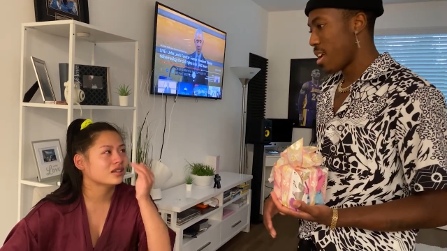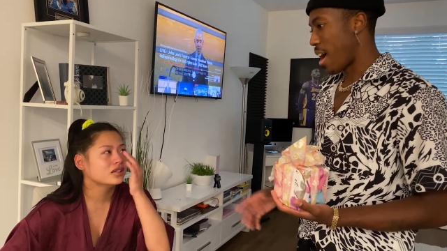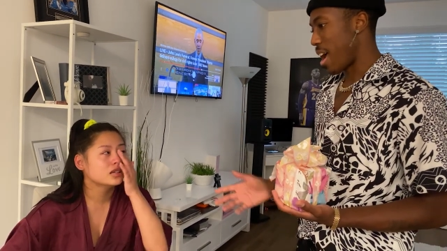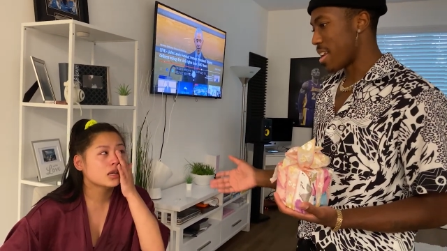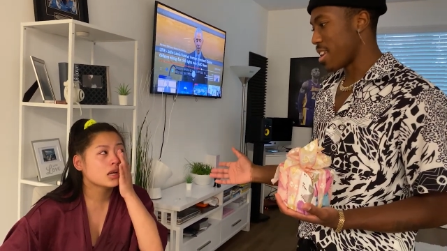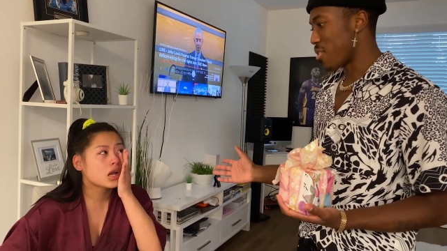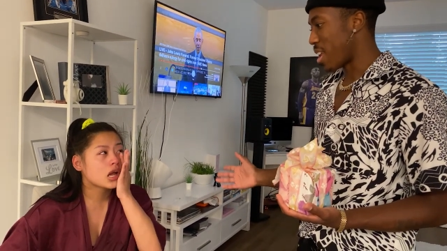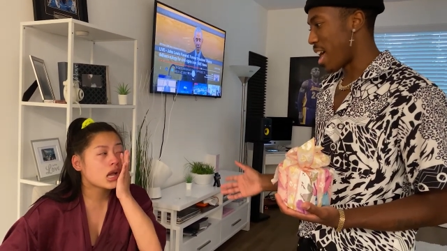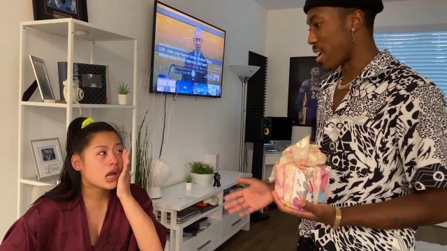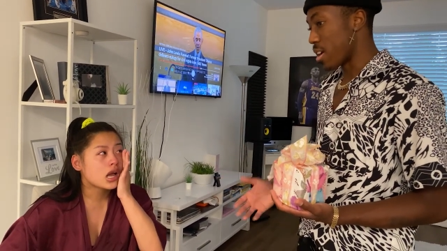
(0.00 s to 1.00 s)
Speaker 1: I didn't even
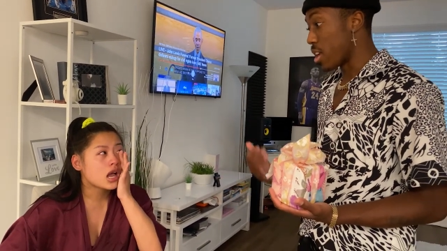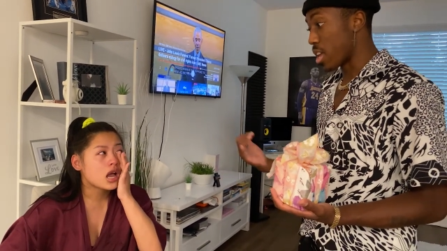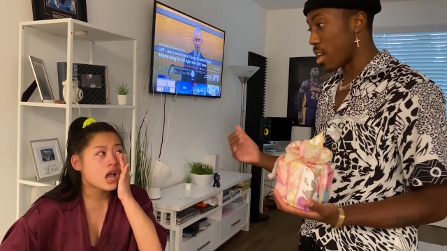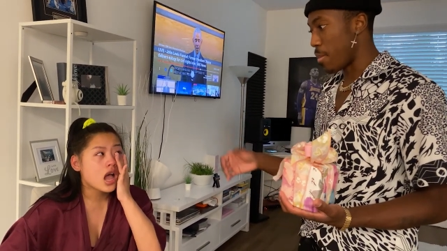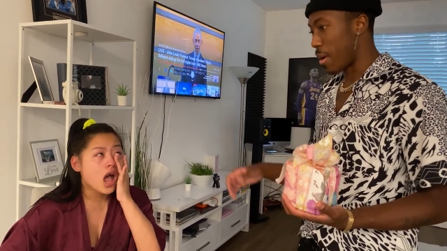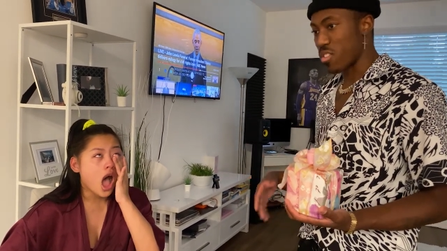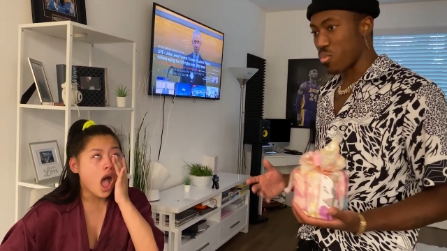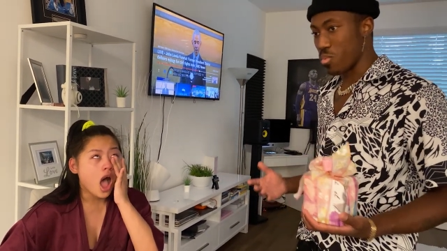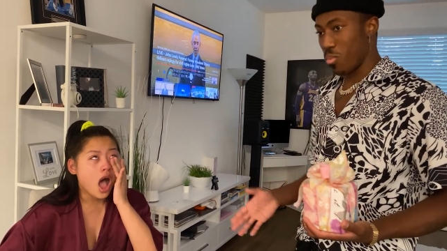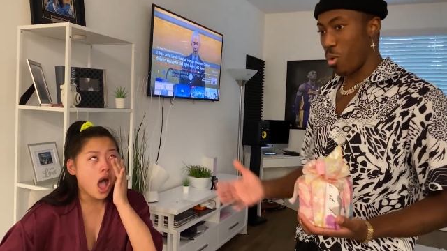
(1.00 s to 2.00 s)
like look it up. I just
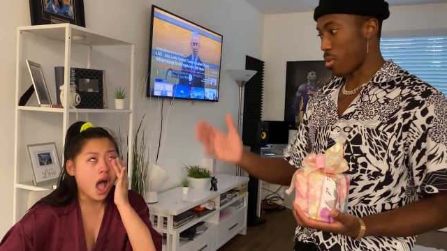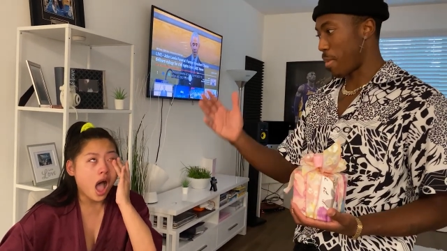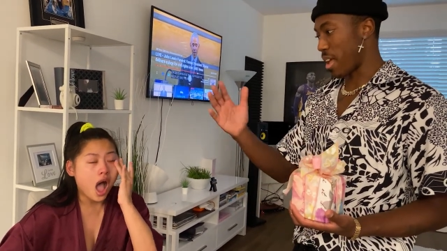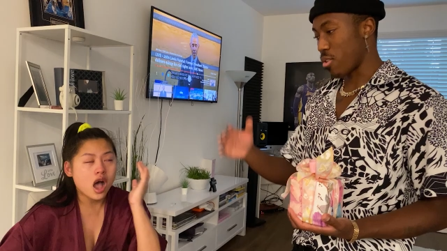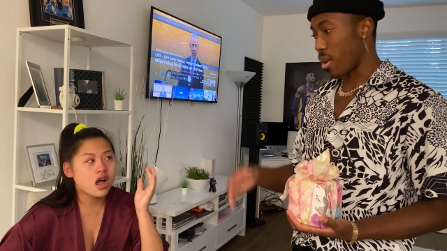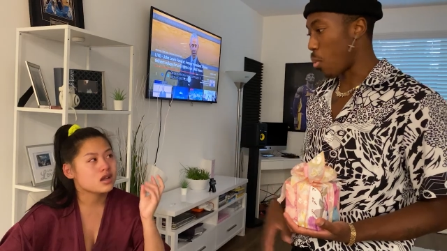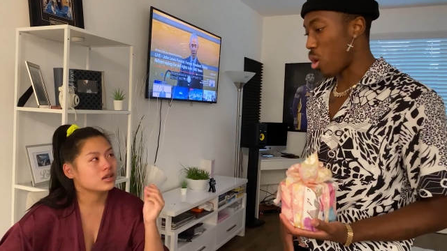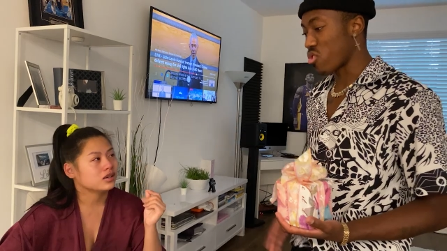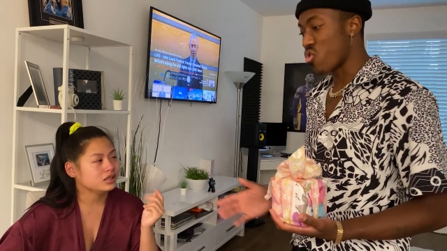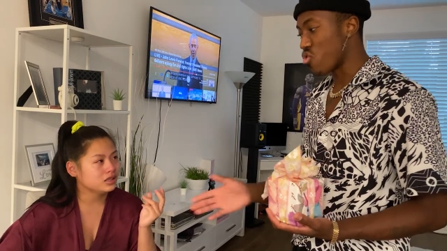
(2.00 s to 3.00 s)
walked back there and I walked
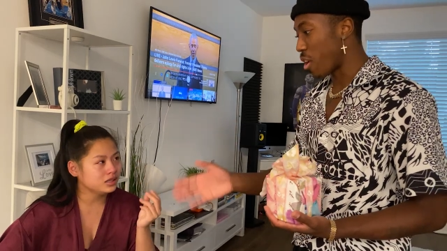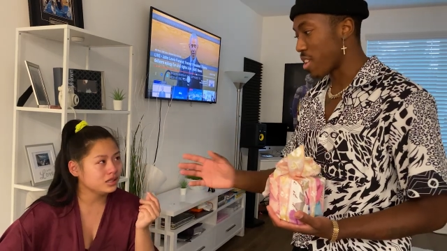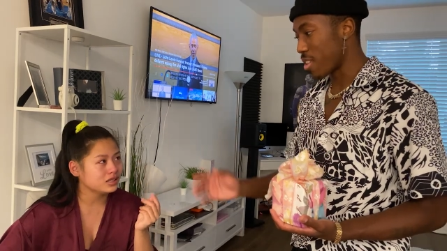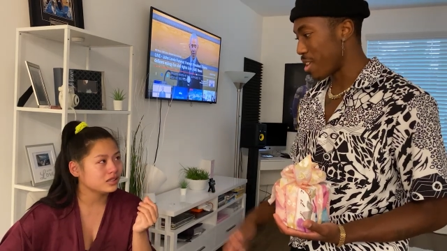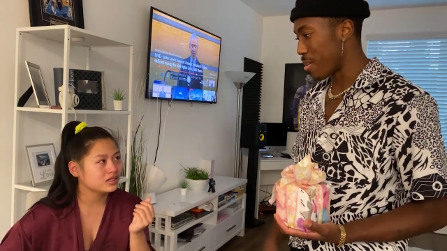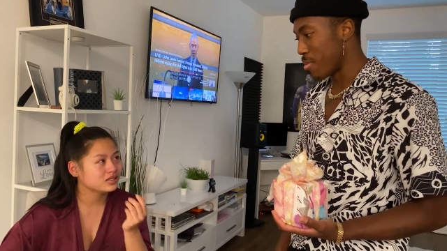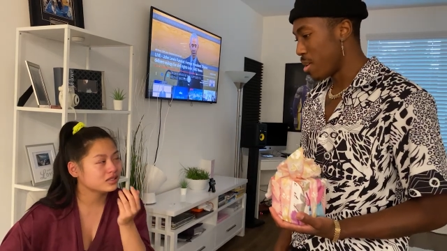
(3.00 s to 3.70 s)
straight to them.